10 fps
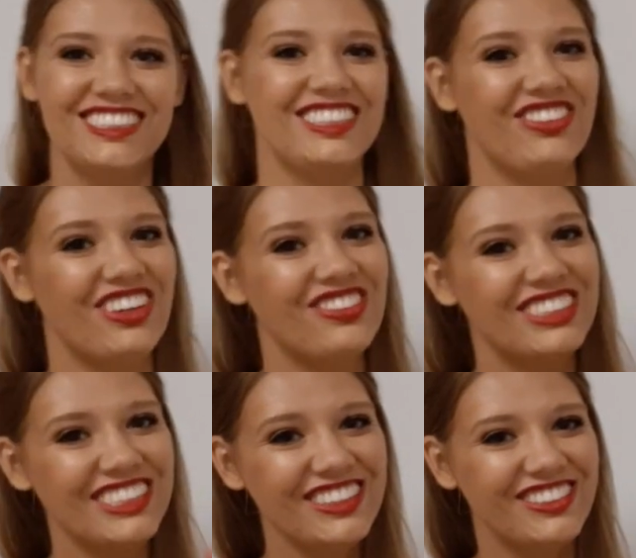Tip number
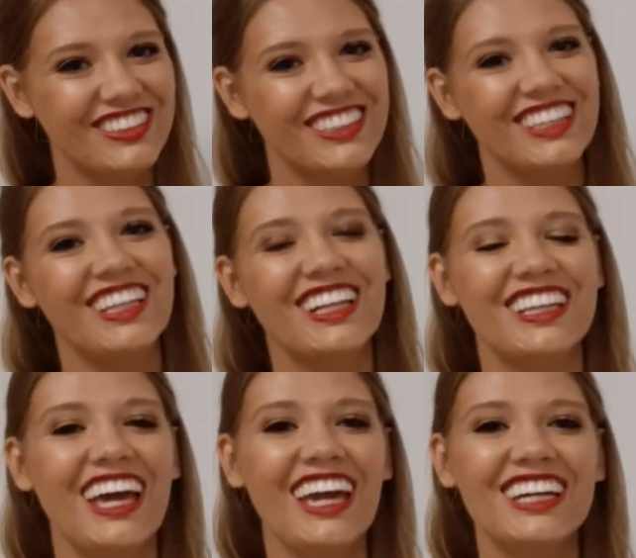2,
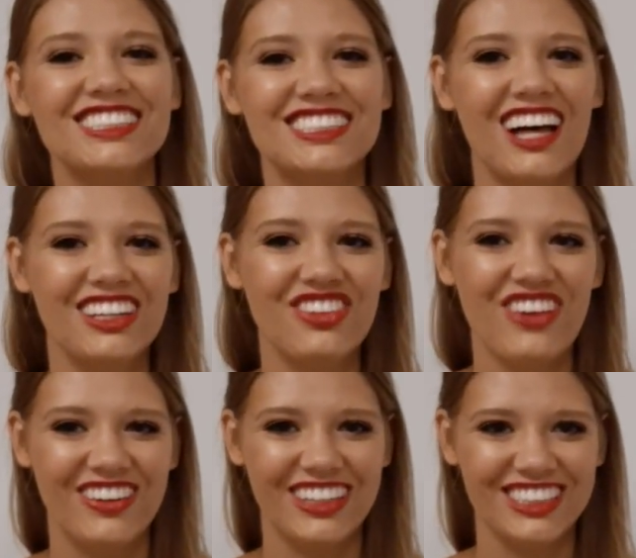lay a solid
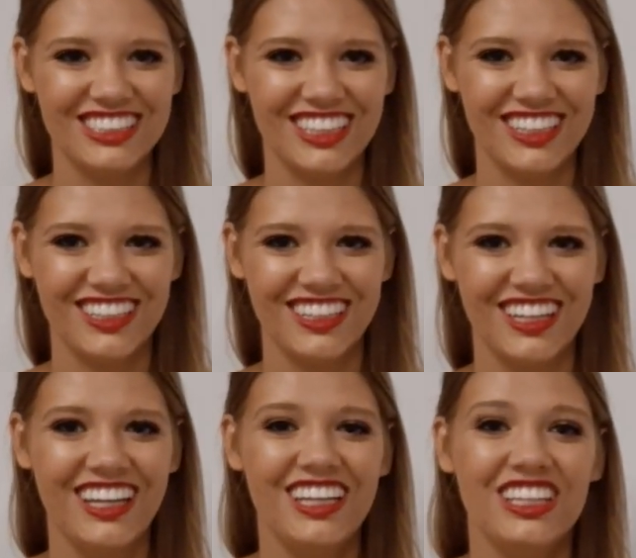foundation.
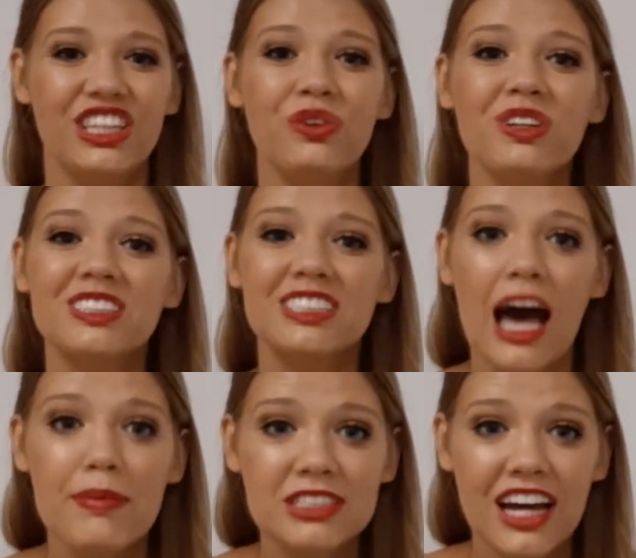You are
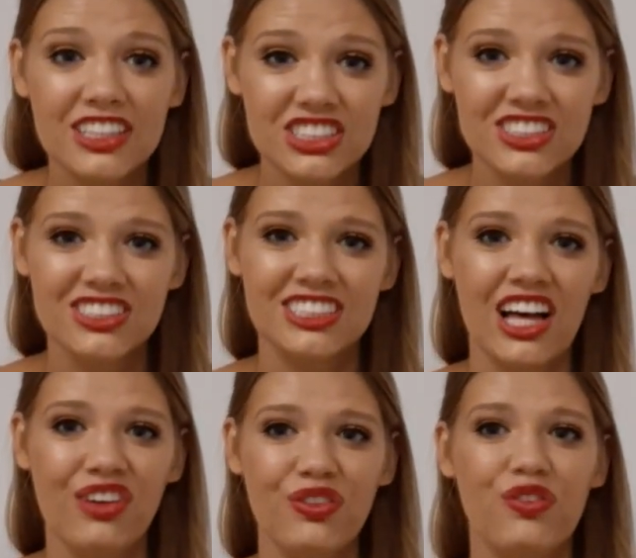sabotaging
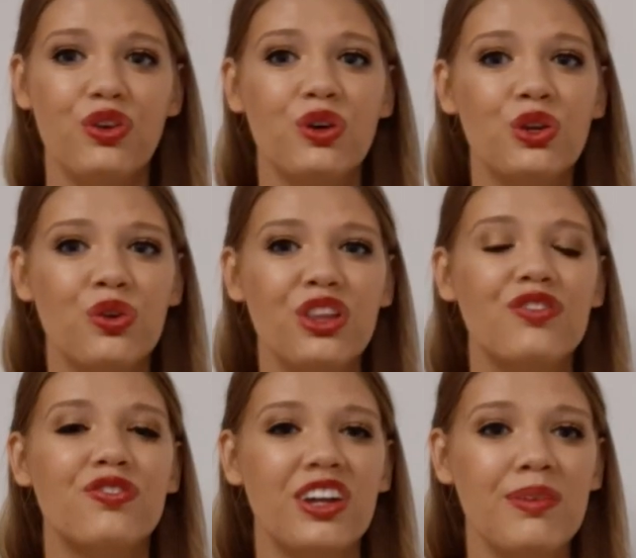yourself if you ignore the
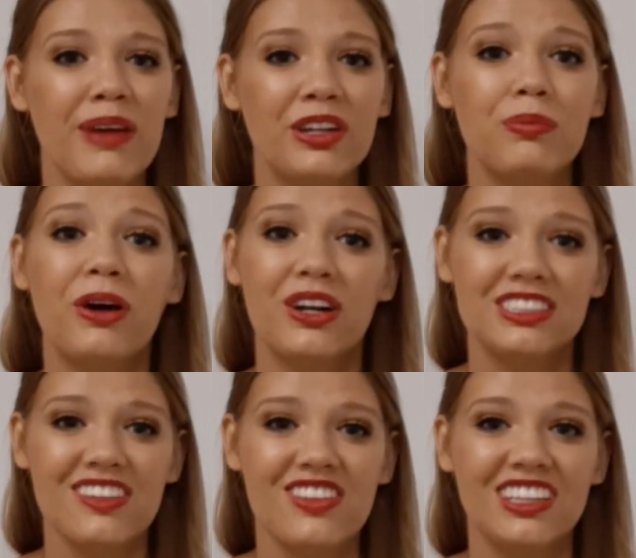fundamental
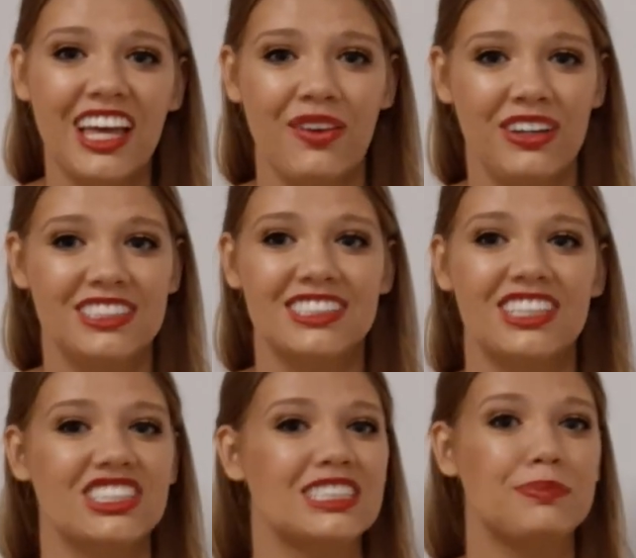parts of the language
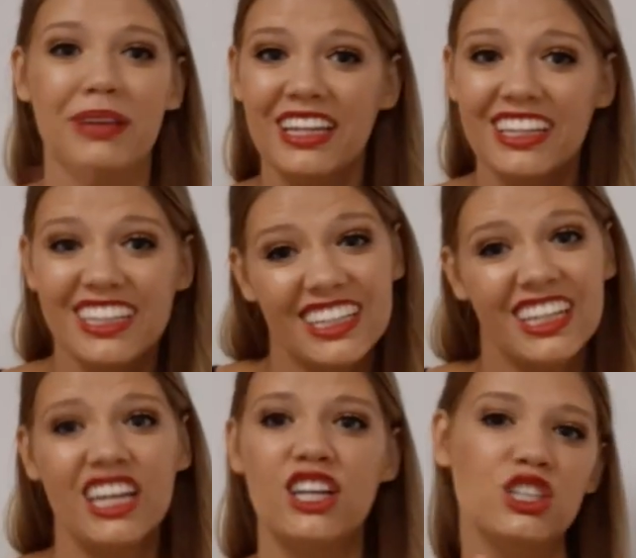such as
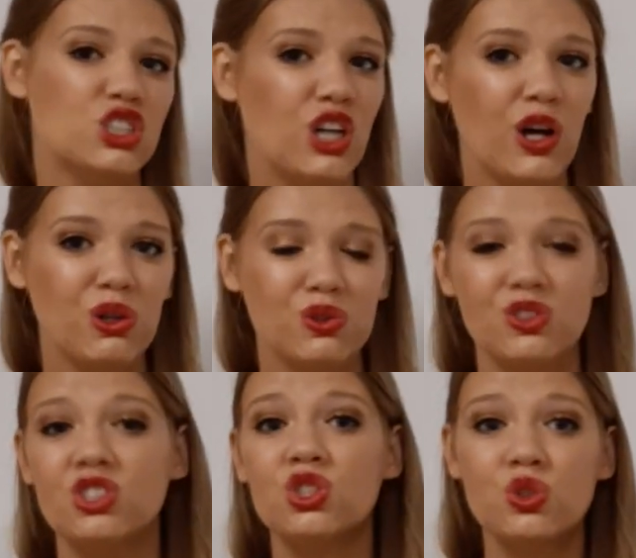pinyin,
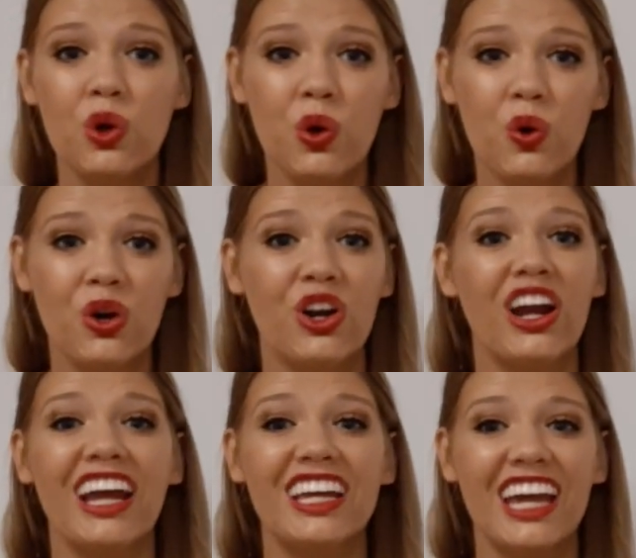tones, stroke order,
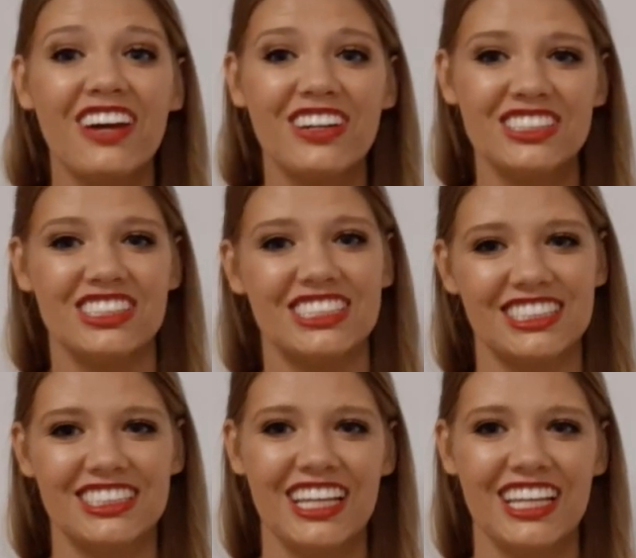and characters.